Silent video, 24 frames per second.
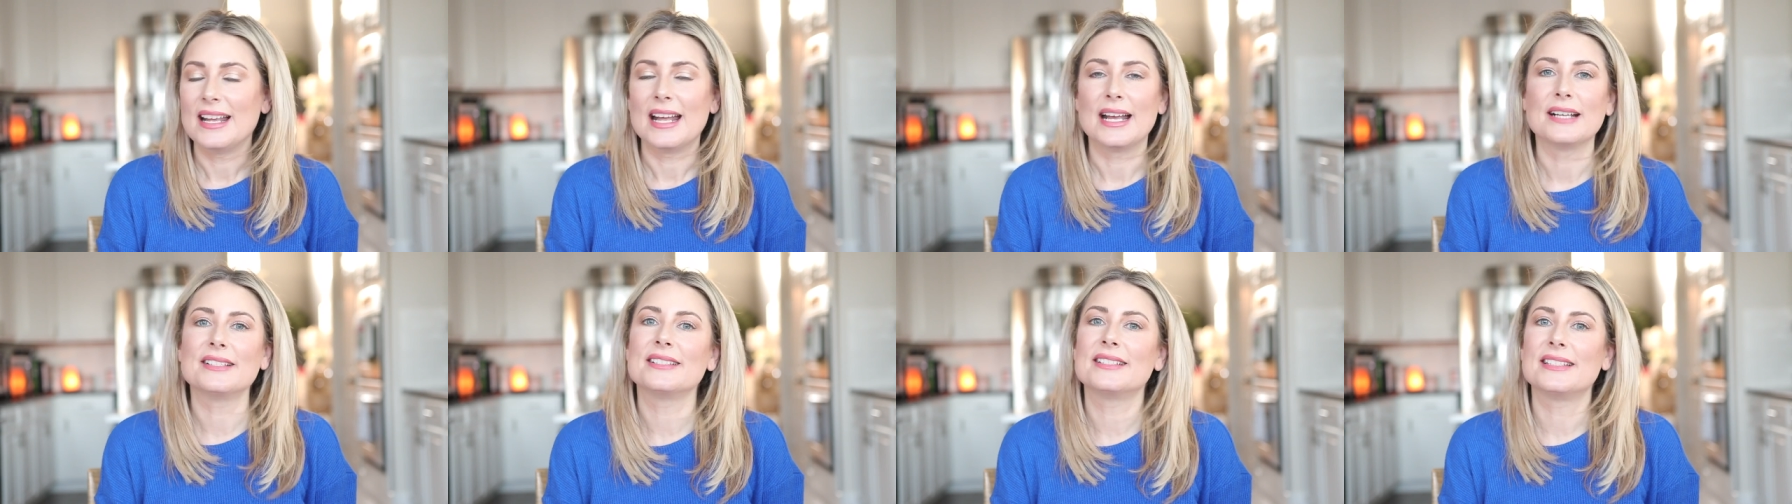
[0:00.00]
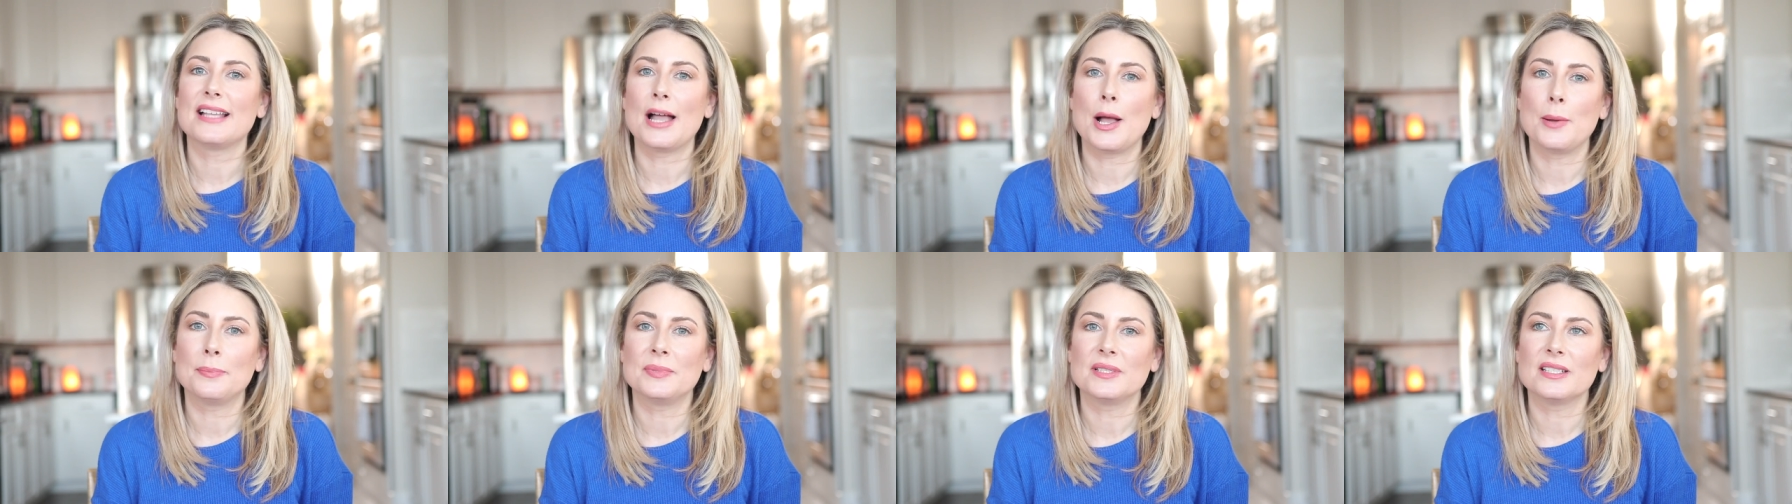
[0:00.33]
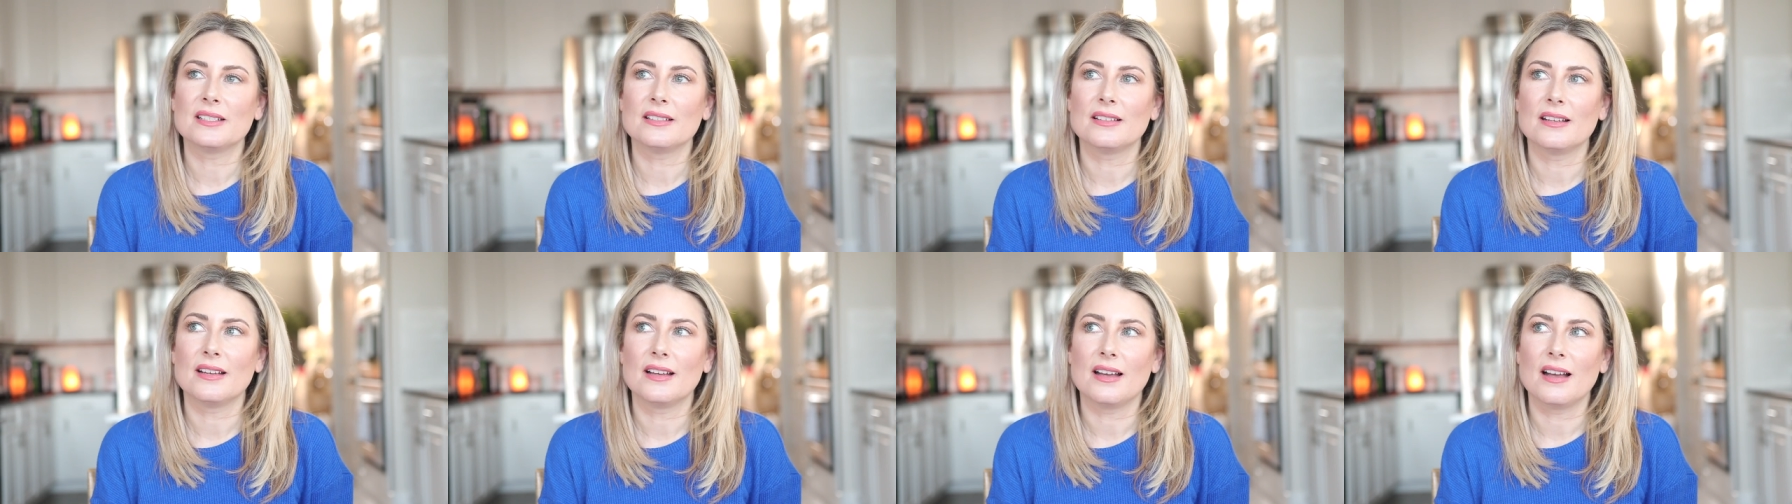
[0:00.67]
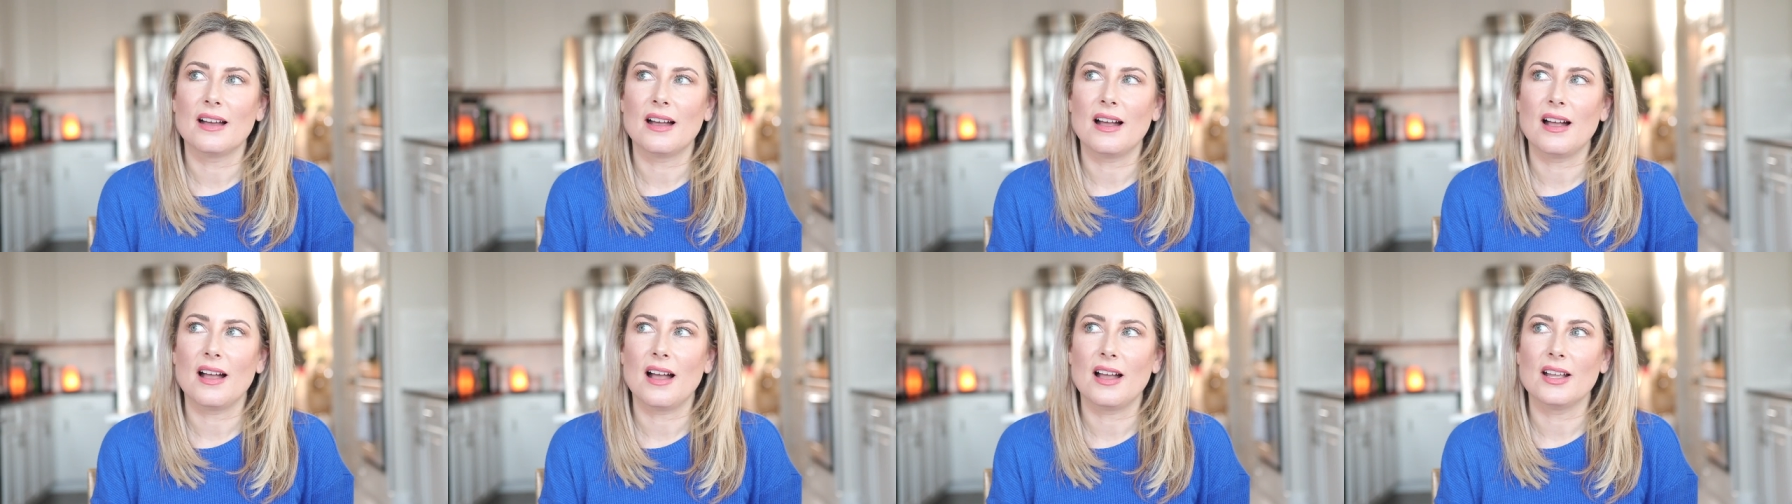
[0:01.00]
except
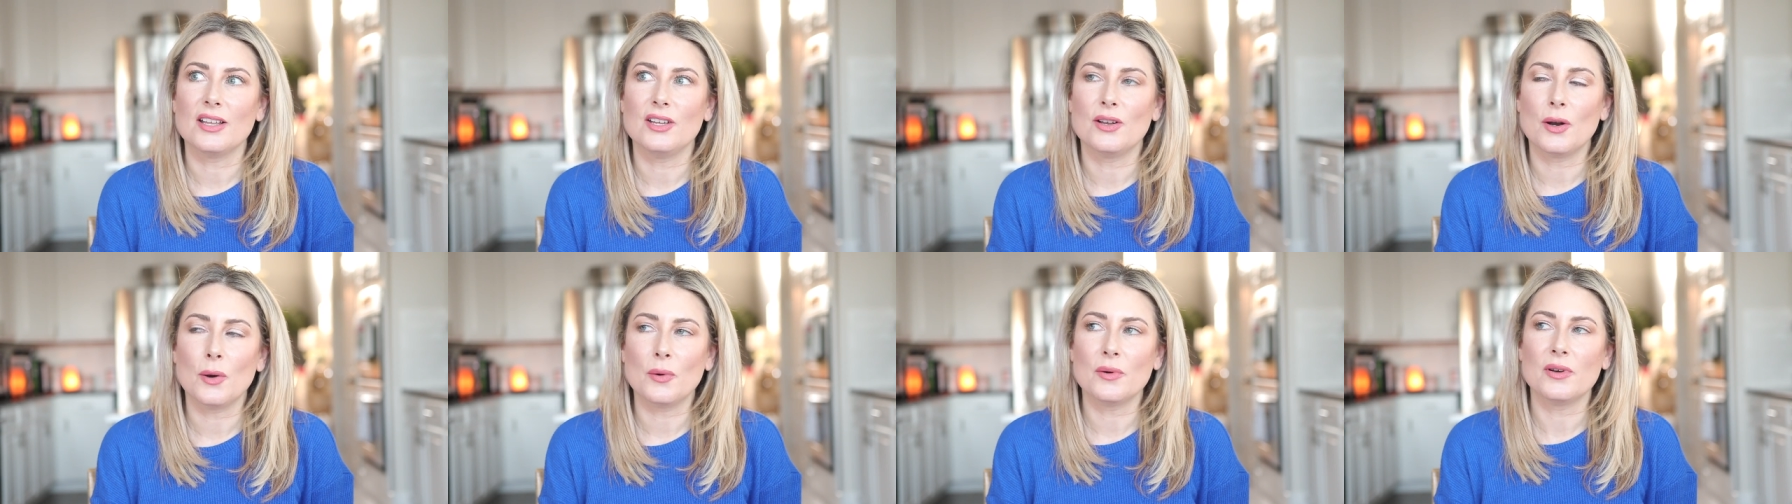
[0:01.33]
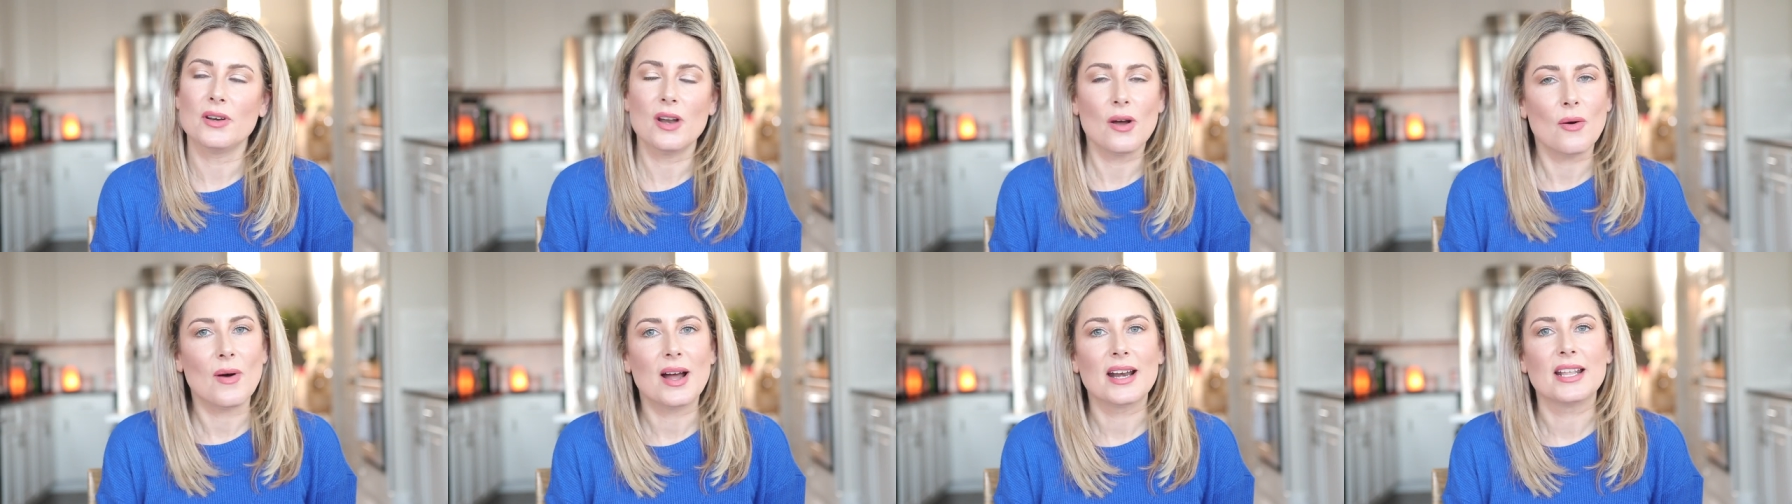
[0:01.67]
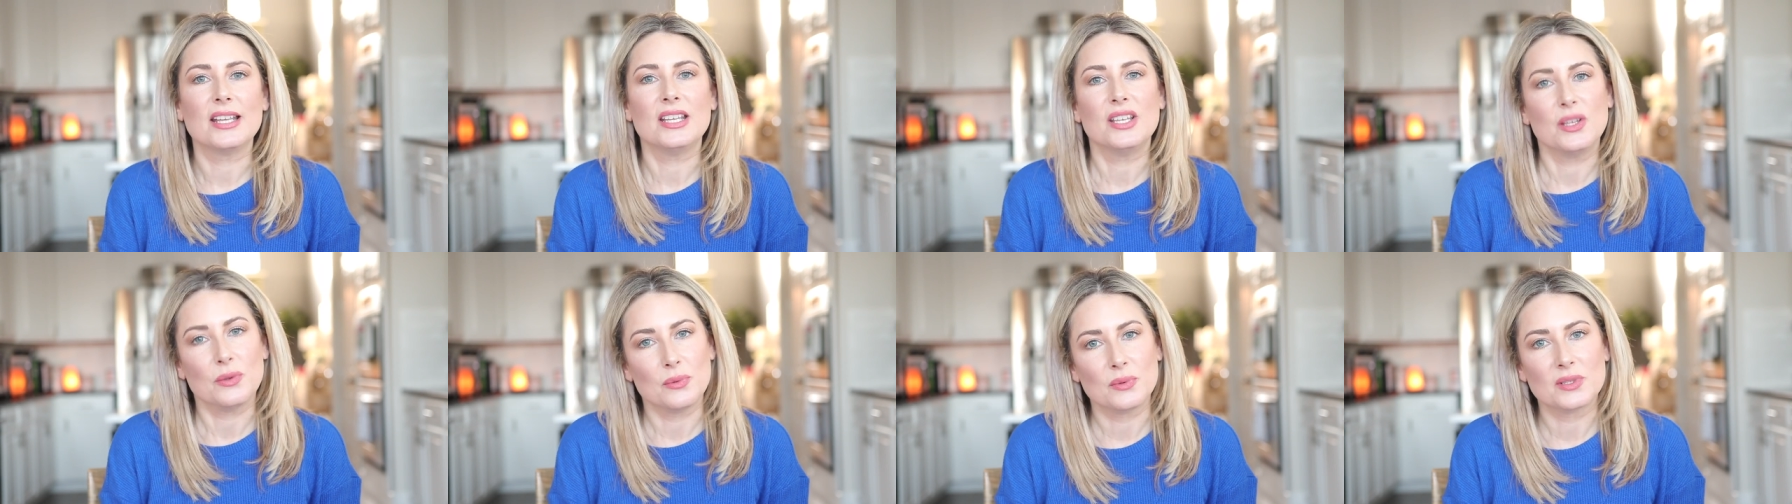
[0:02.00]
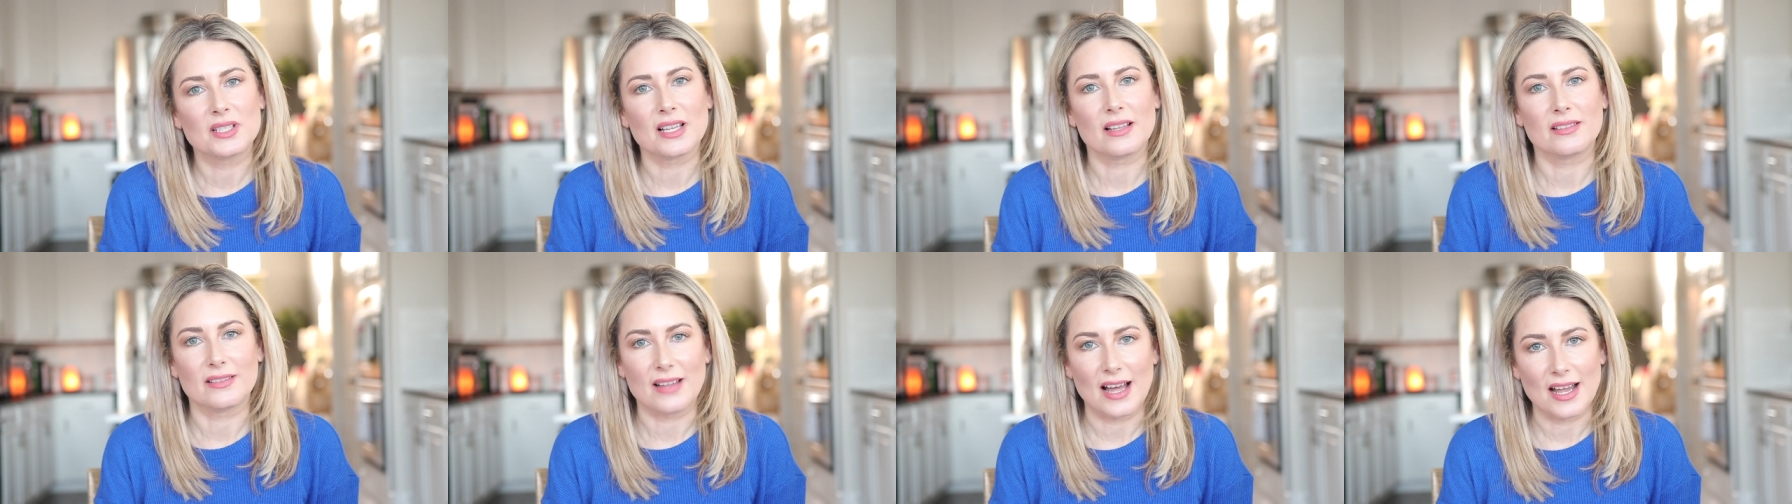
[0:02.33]
you don't know how to
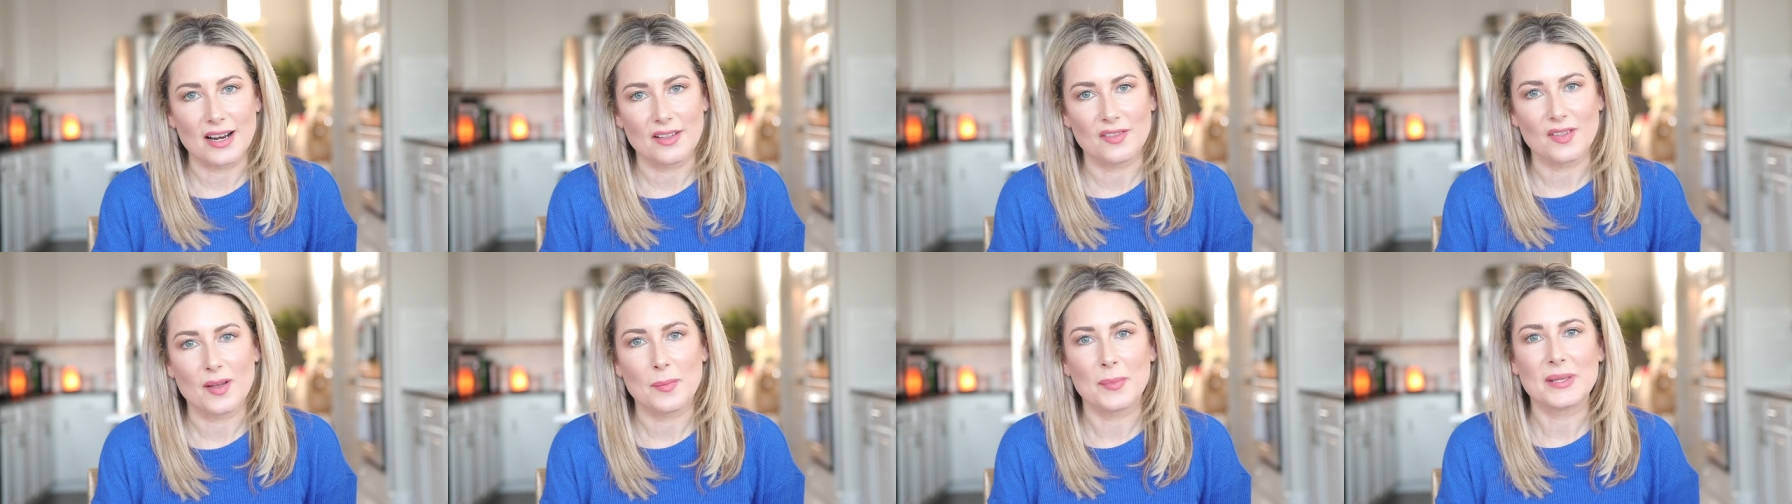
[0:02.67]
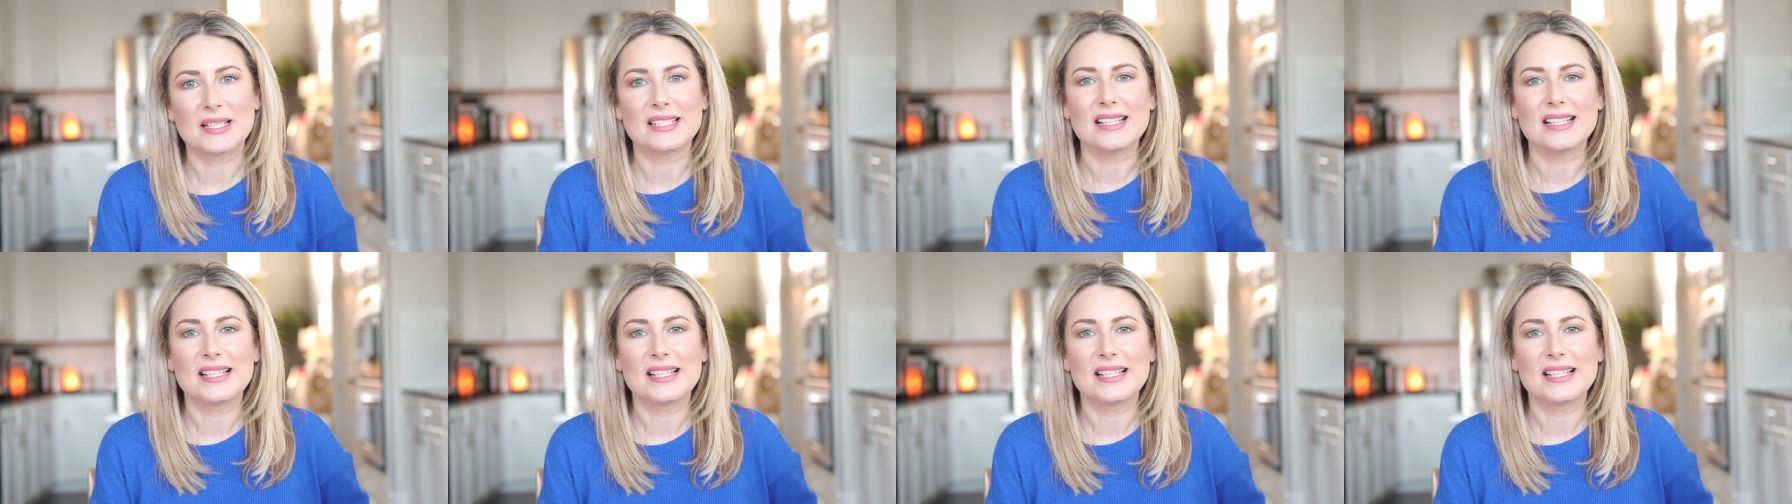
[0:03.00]
use a lot of them.